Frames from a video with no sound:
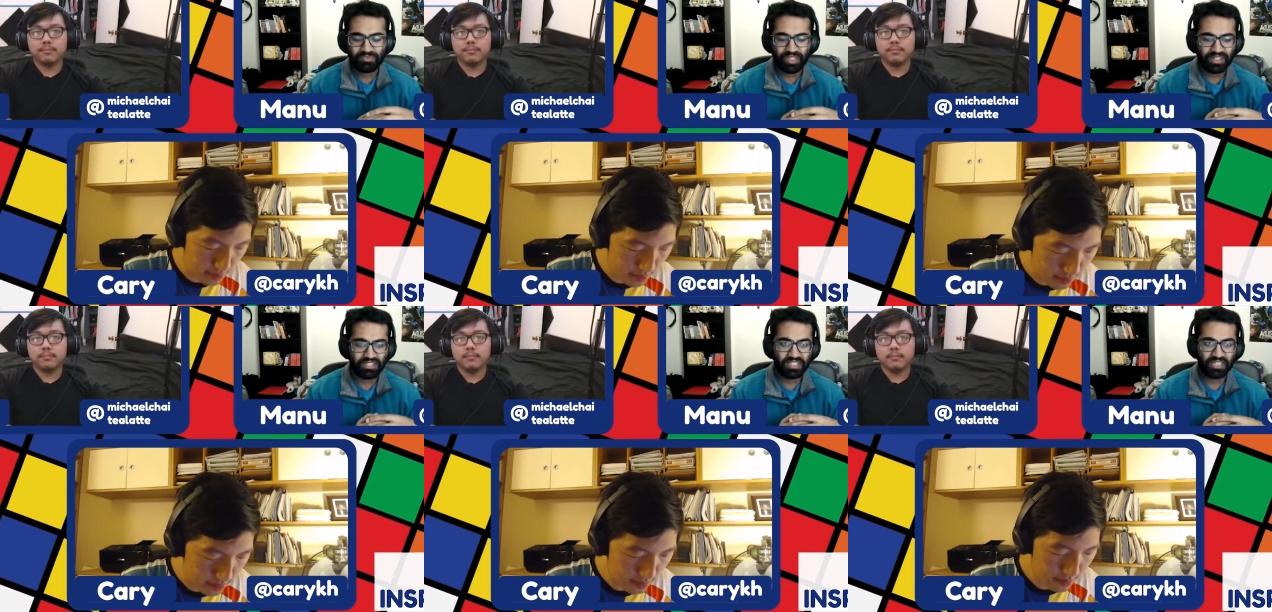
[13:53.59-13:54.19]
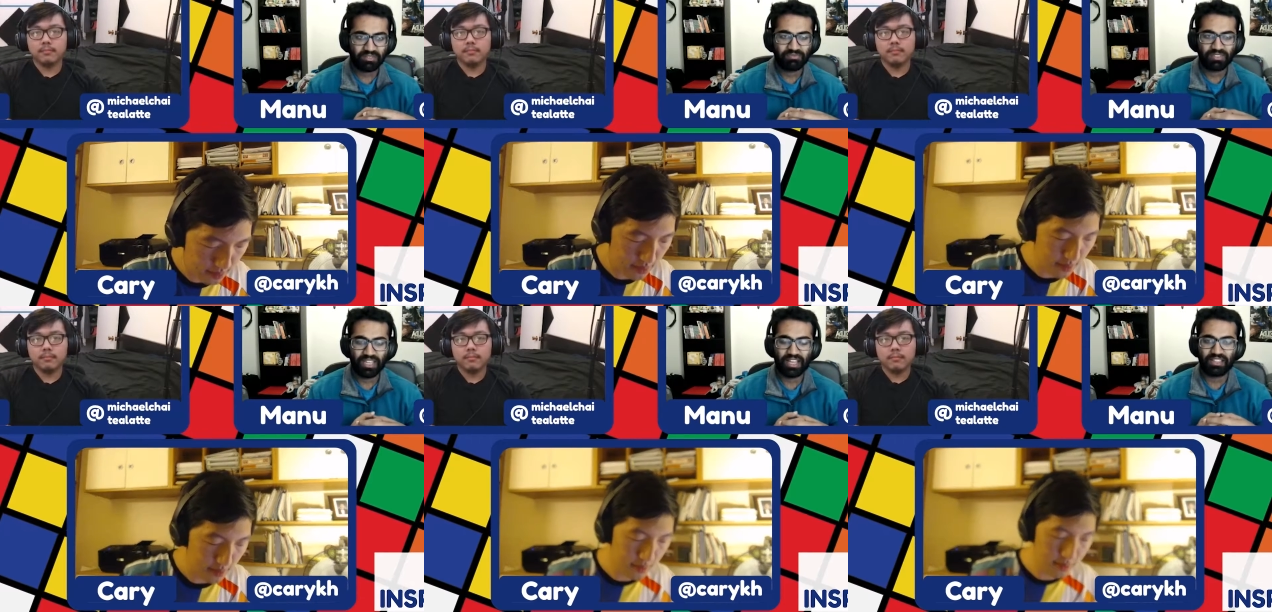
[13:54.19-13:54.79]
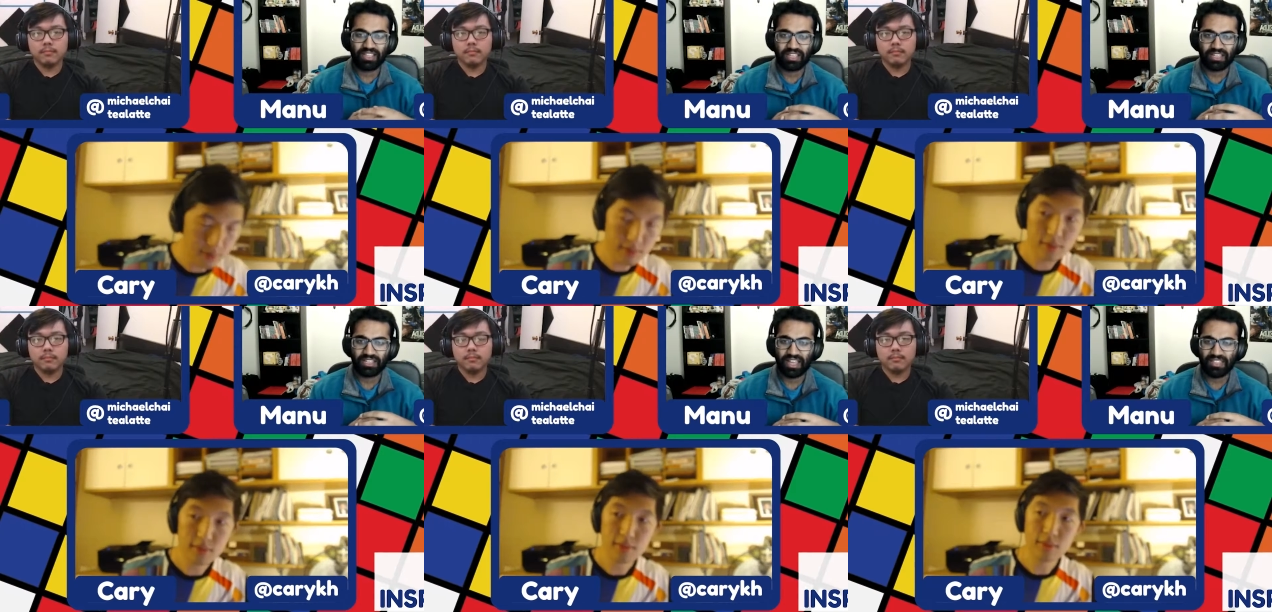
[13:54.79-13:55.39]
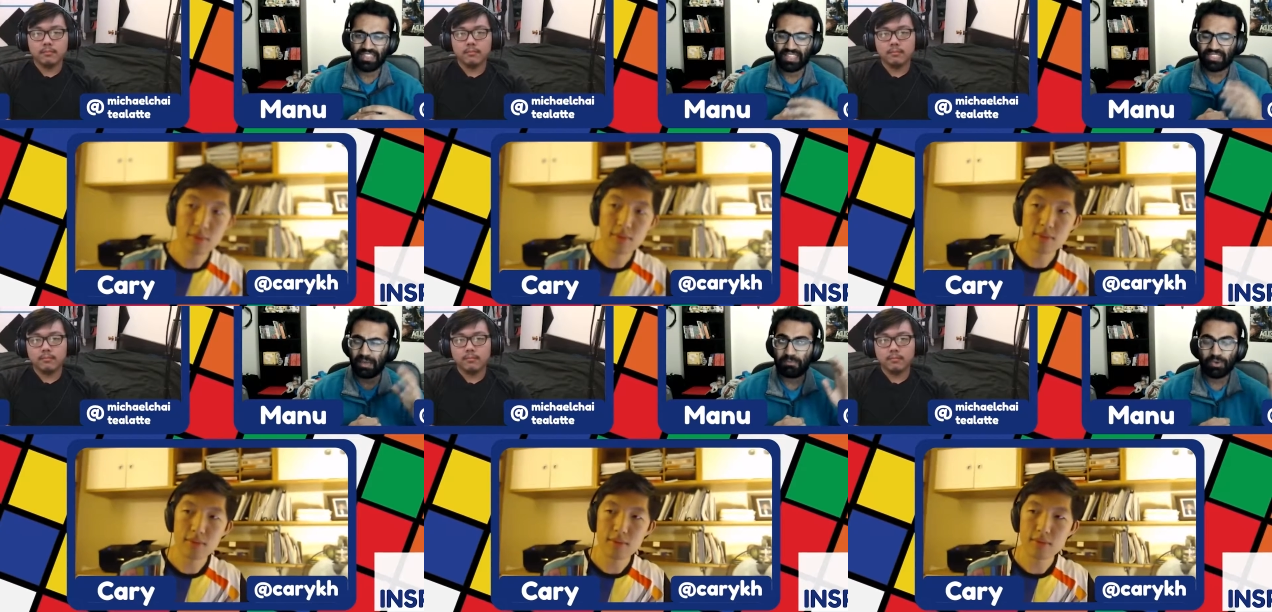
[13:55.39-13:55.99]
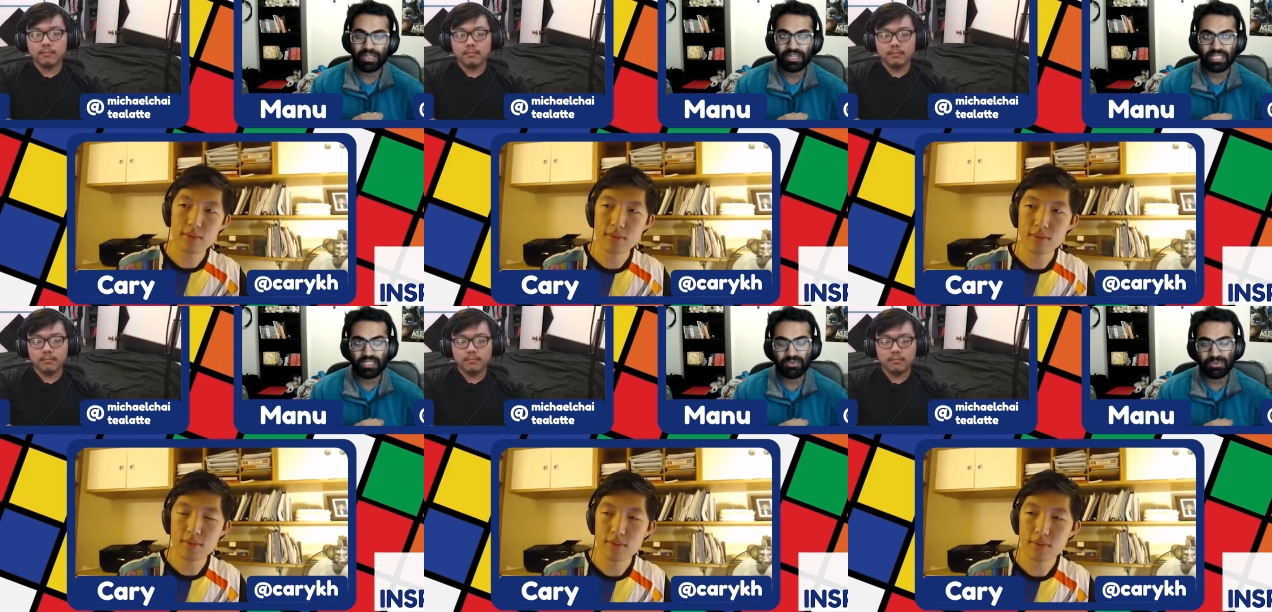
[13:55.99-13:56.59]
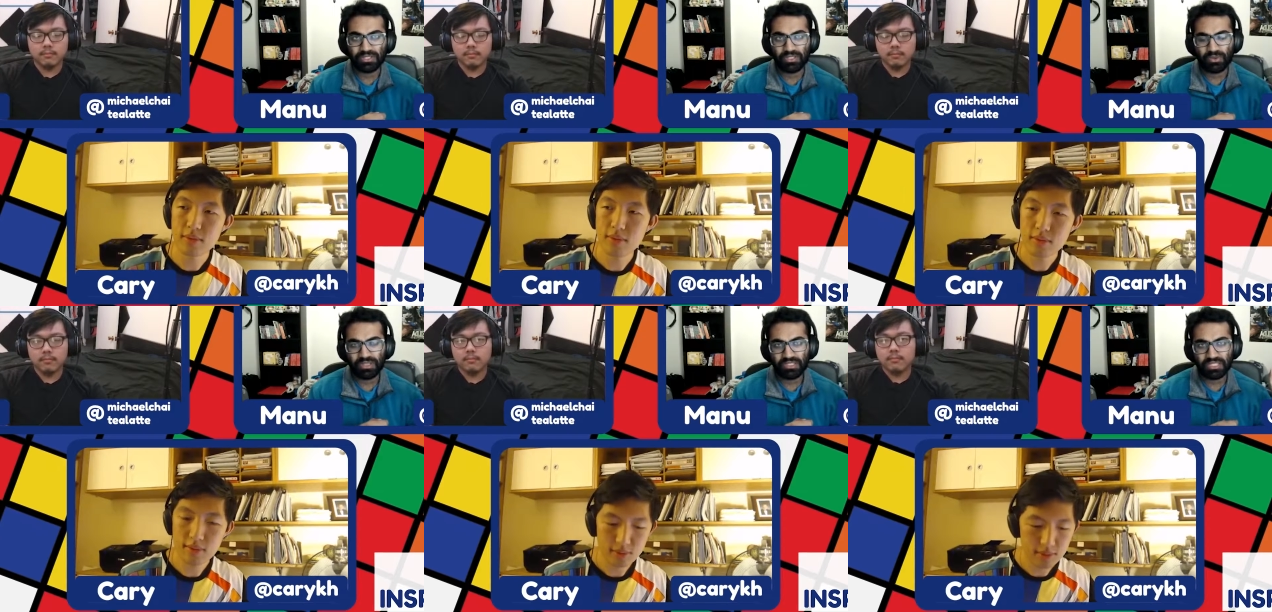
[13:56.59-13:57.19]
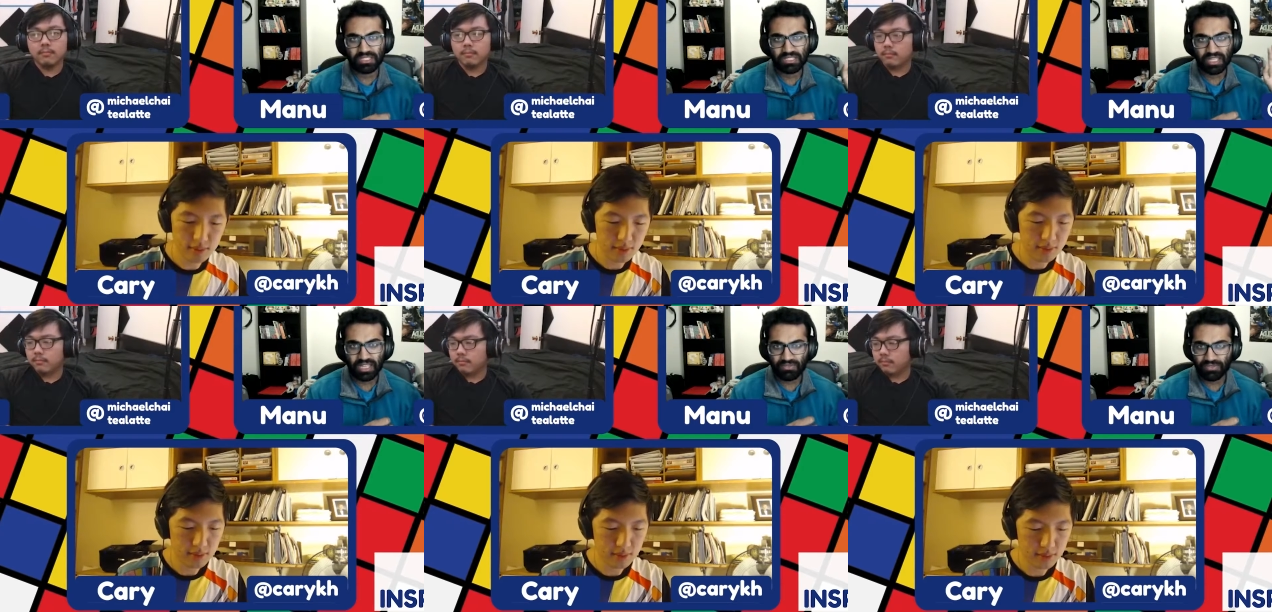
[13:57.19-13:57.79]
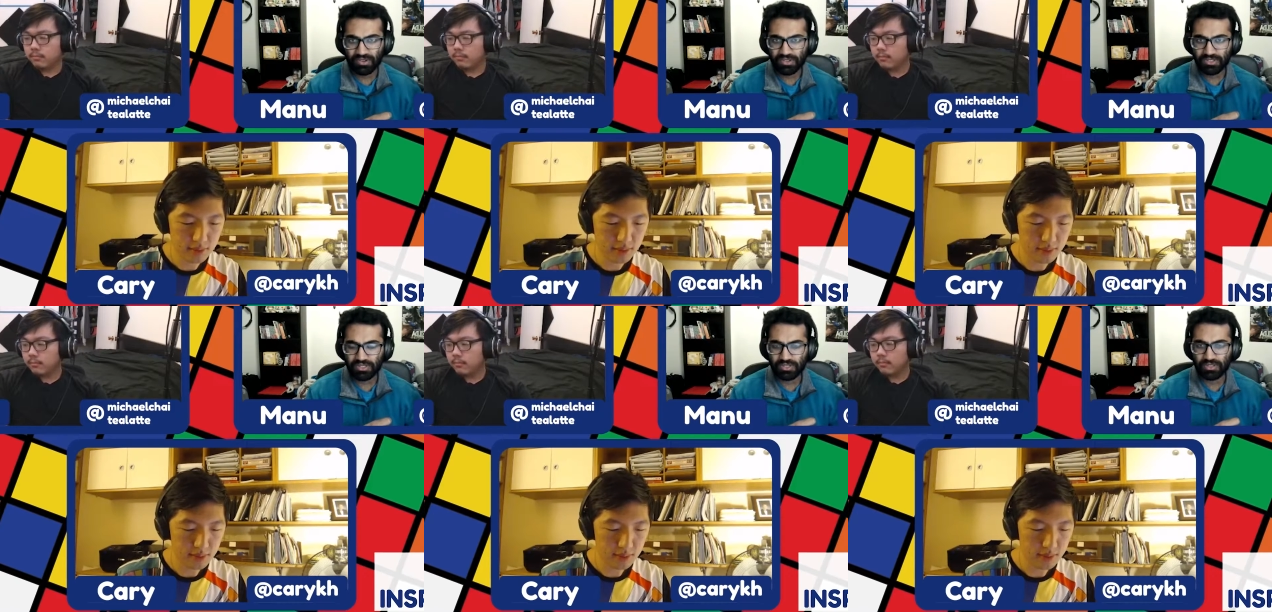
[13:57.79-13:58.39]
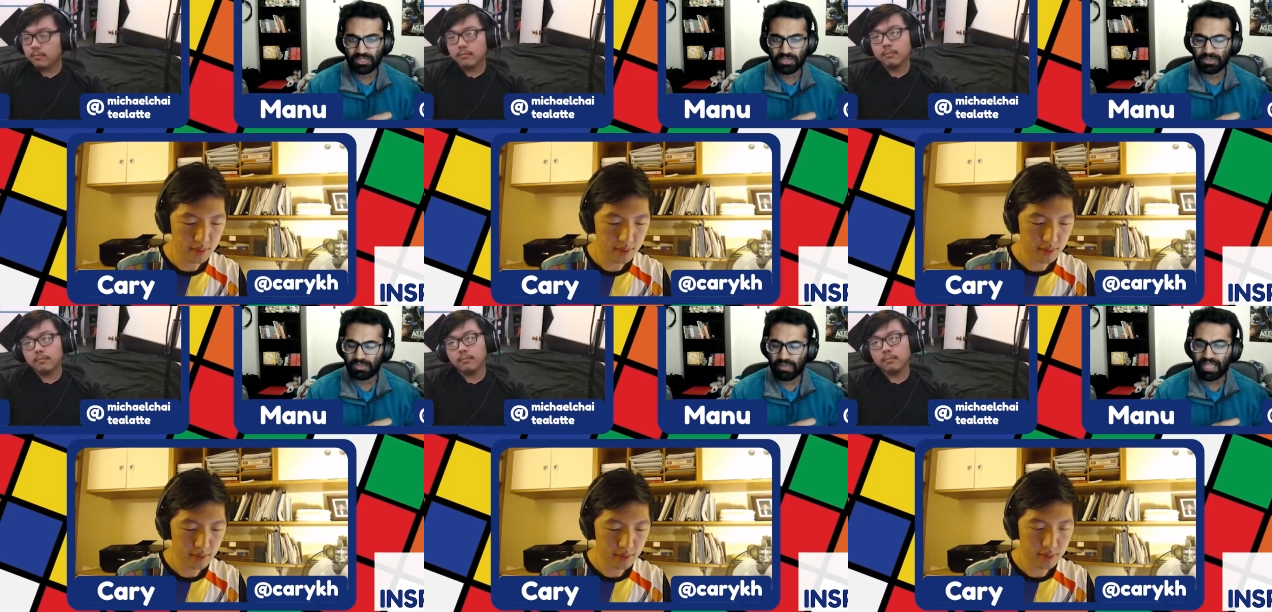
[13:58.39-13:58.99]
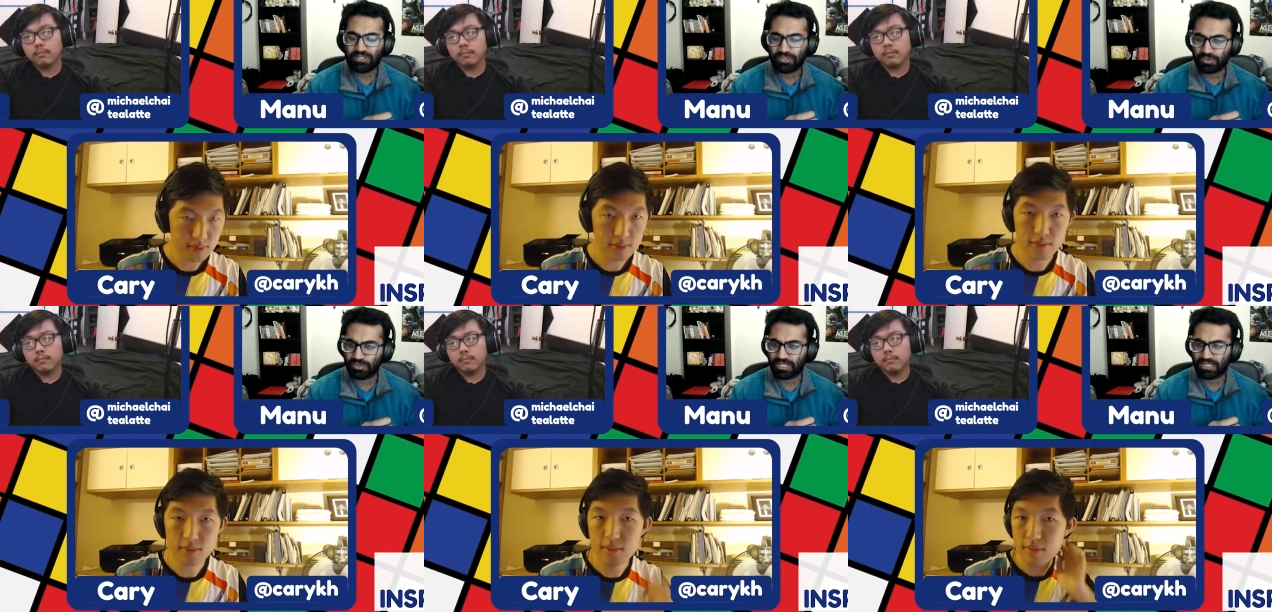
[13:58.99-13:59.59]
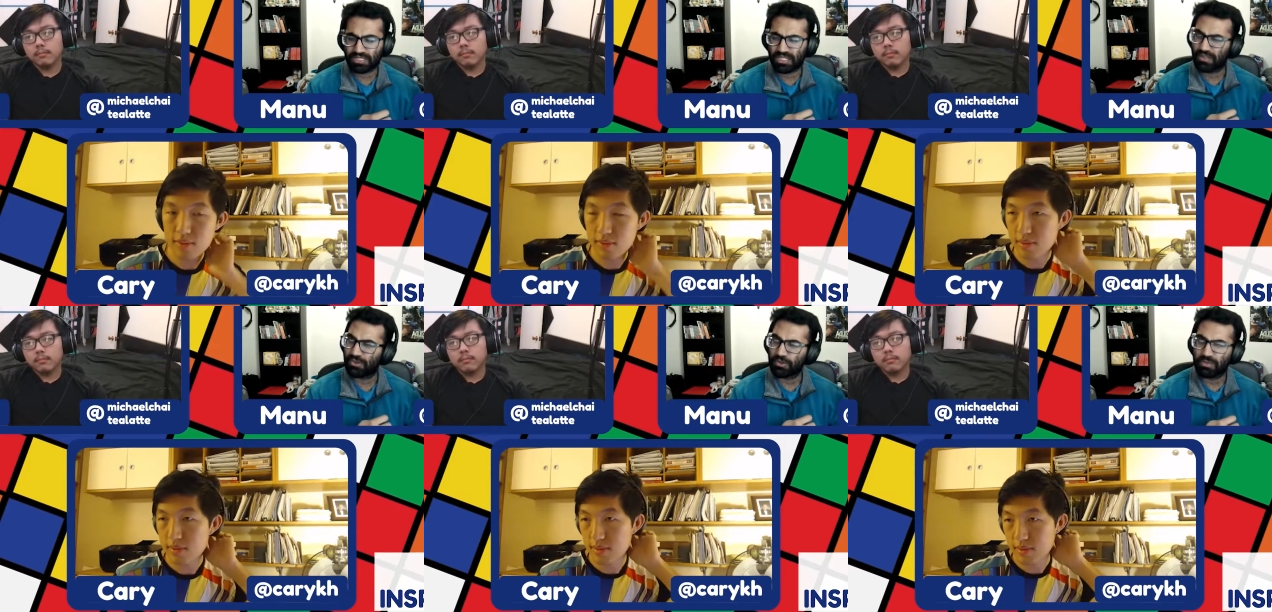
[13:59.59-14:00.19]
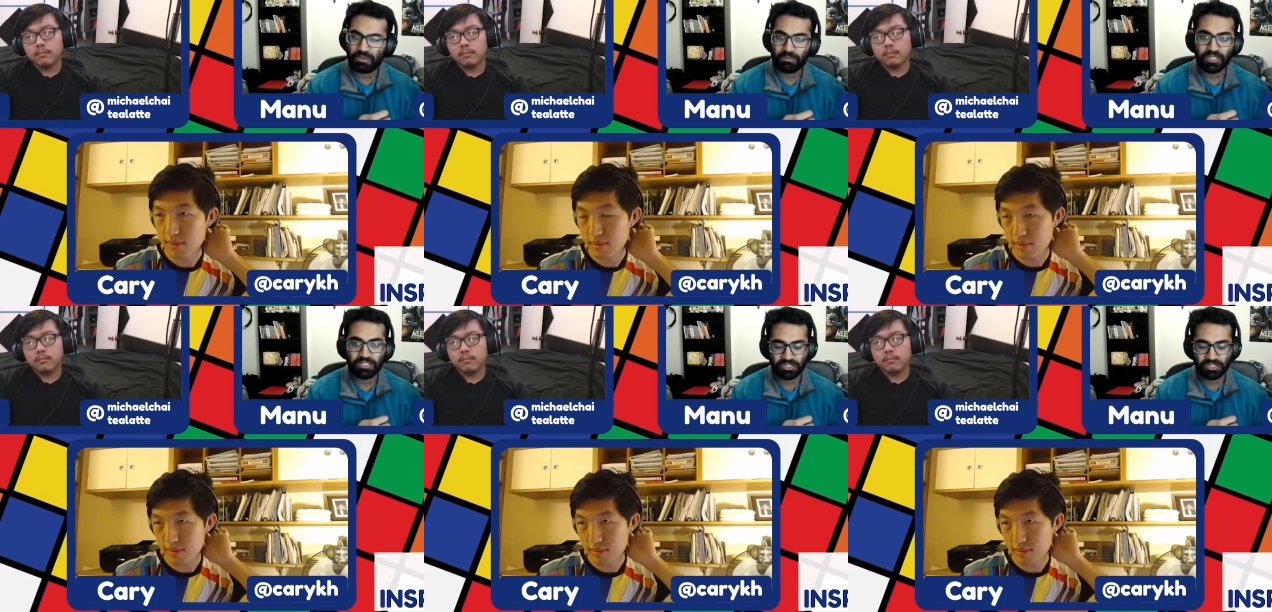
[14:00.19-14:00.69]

Speaker 1: And then he's like, yeah, like uh, I think at that point he was going to Stanford to he was a master's student at Stanford or maybe a PhD